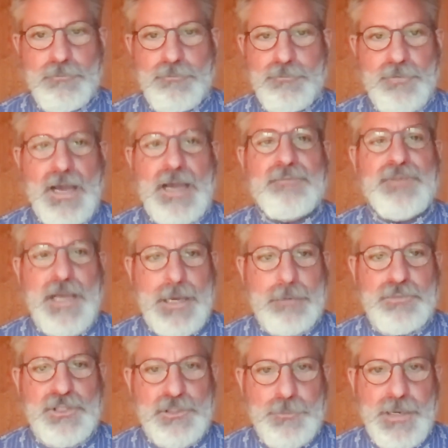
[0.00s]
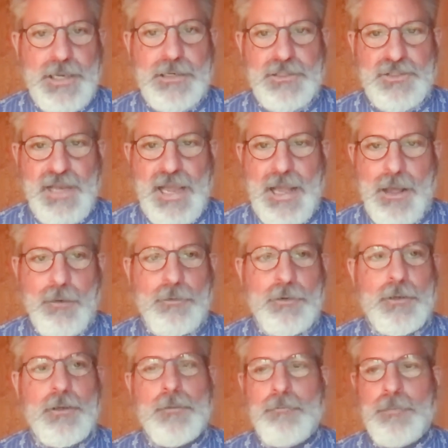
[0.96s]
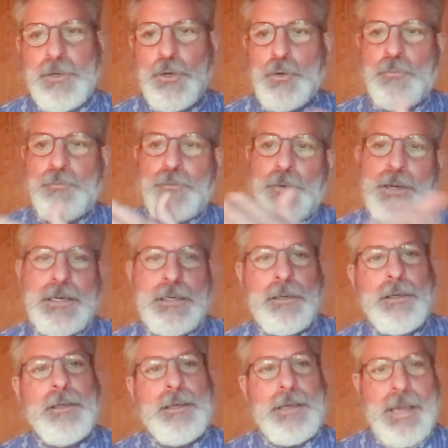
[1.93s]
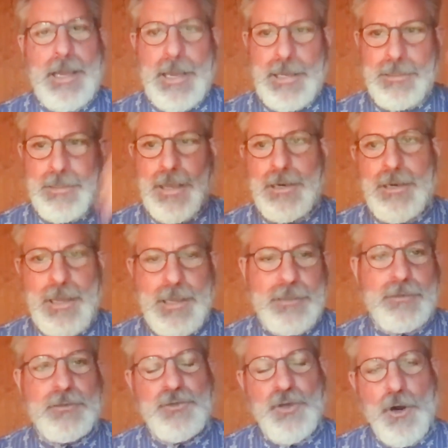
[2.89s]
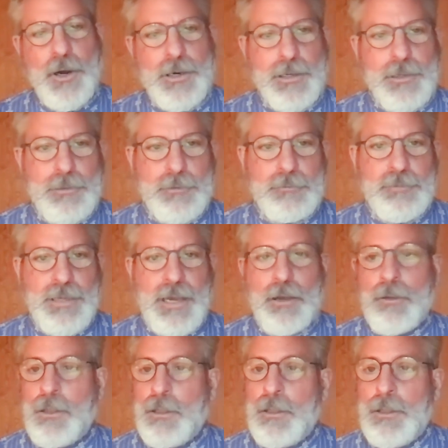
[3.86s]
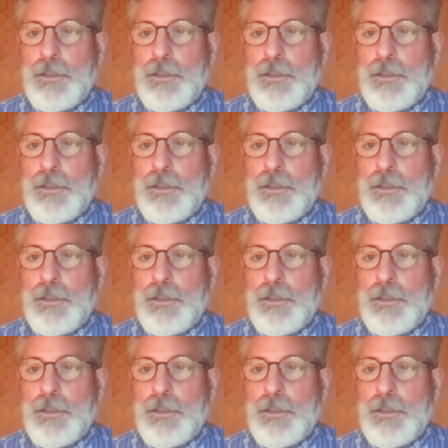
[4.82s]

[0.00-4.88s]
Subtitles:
5 times the speed of sound, maneuvering, and then hit the target. Now,